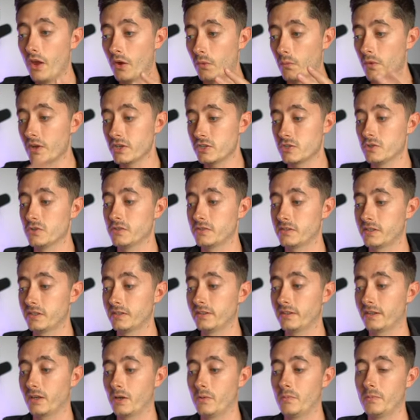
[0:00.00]
which
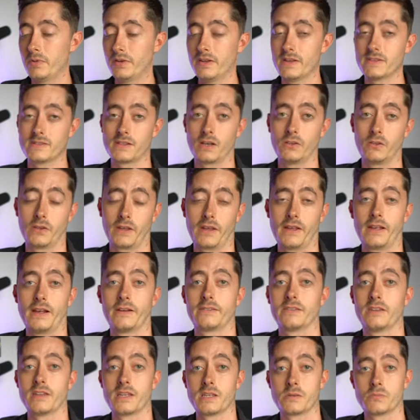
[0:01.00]
utility companies are looking
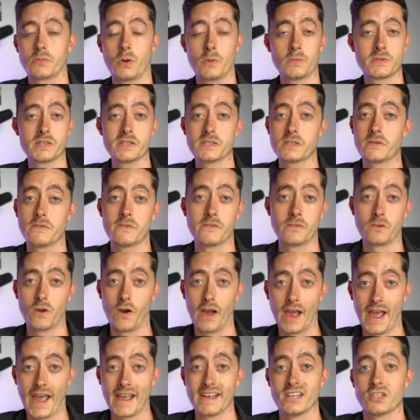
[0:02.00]
after these properties if you've
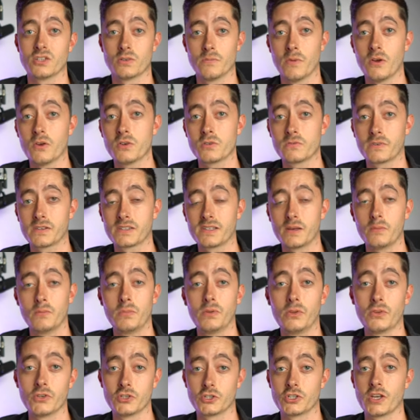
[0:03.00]
got HMOs, for
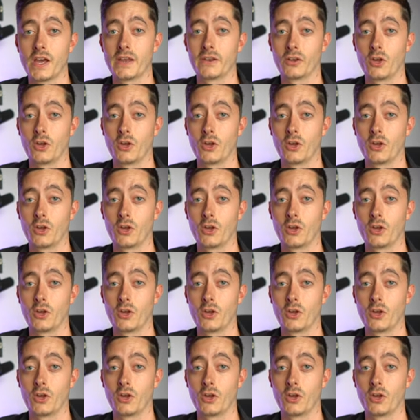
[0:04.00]
example, and shared